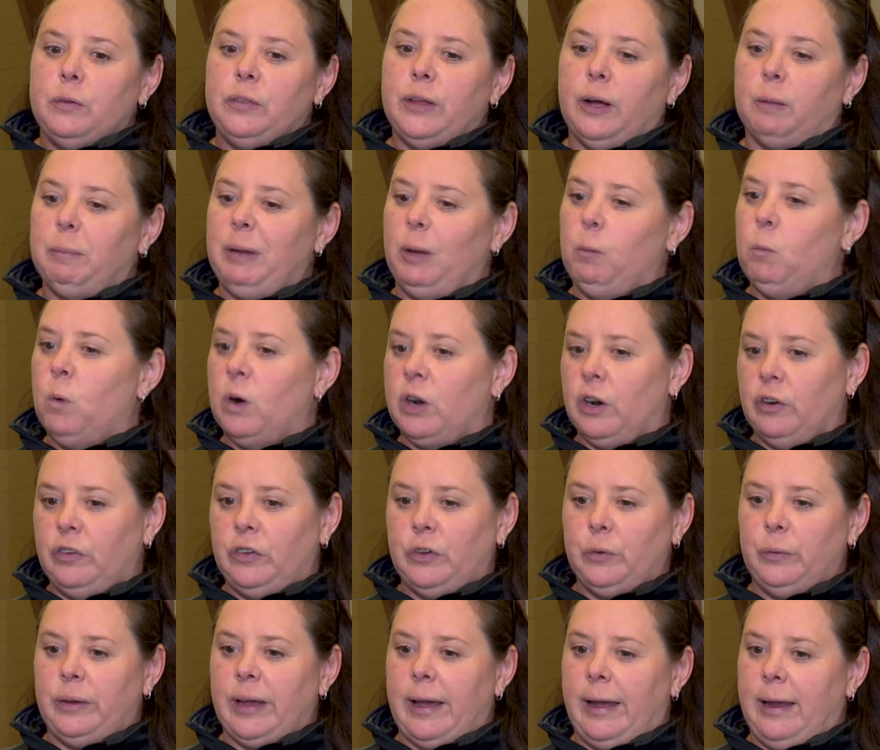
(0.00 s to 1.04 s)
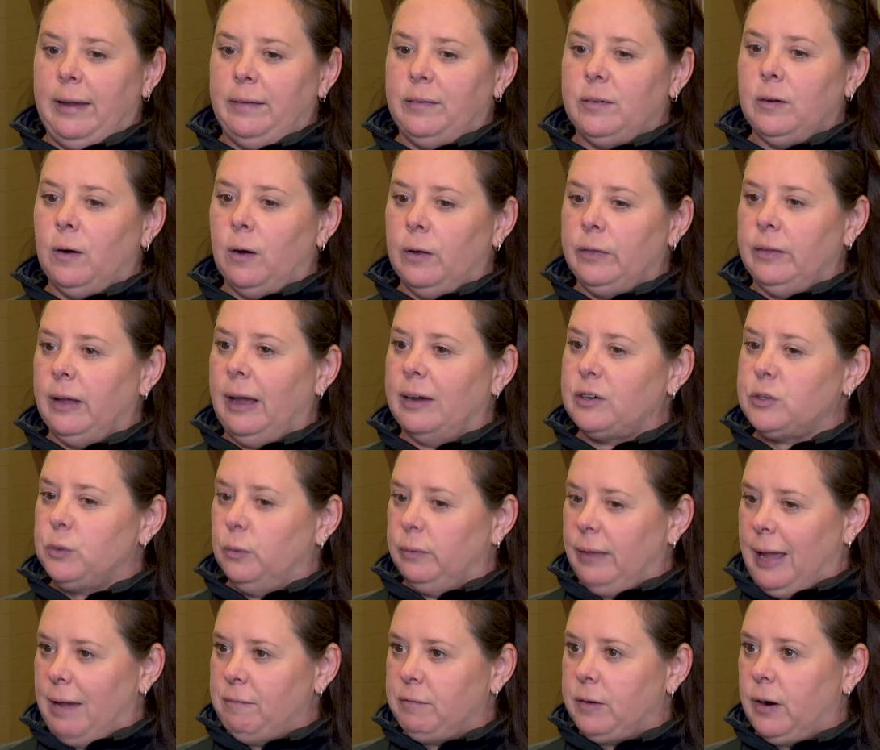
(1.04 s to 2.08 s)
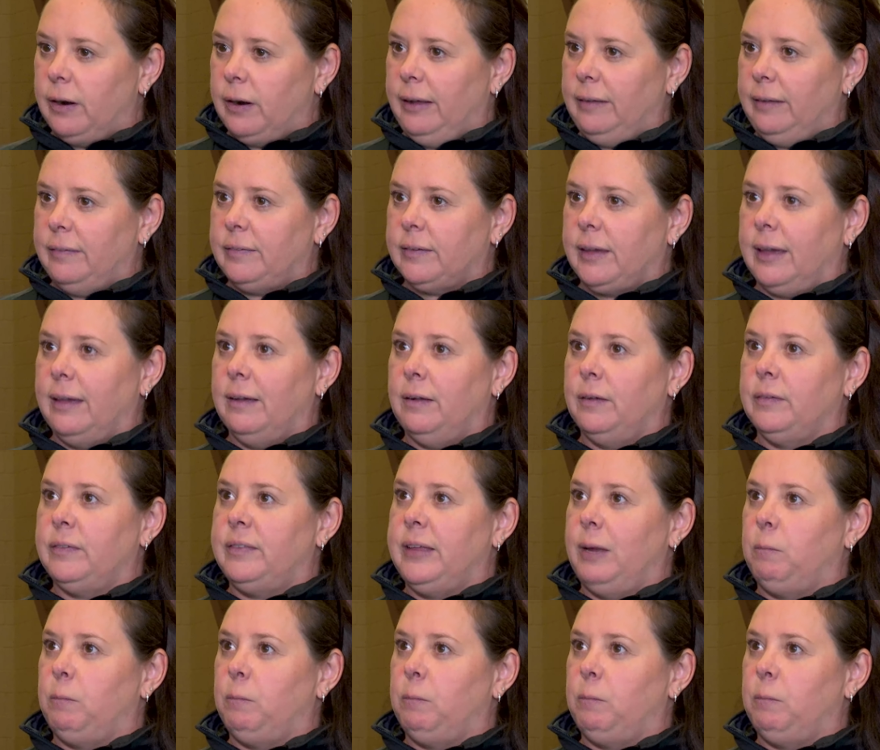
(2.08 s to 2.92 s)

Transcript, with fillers: there'll be one or two days on the actual lifeguarding skills,